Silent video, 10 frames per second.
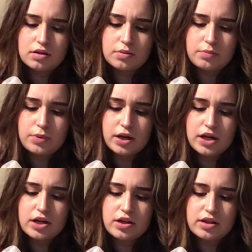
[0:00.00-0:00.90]
But I
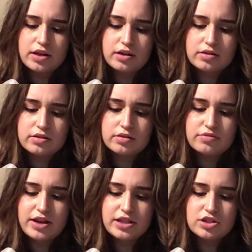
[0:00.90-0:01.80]
know the
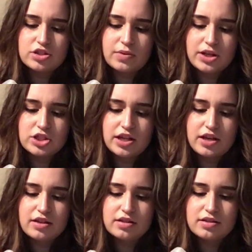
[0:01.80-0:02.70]
veins do actually
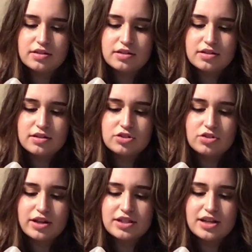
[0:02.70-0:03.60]
dry
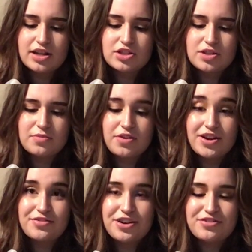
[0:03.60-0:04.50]
and attach them very
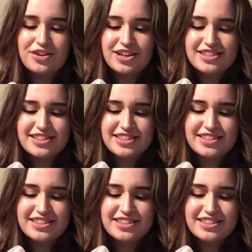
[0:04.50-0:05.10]
fast.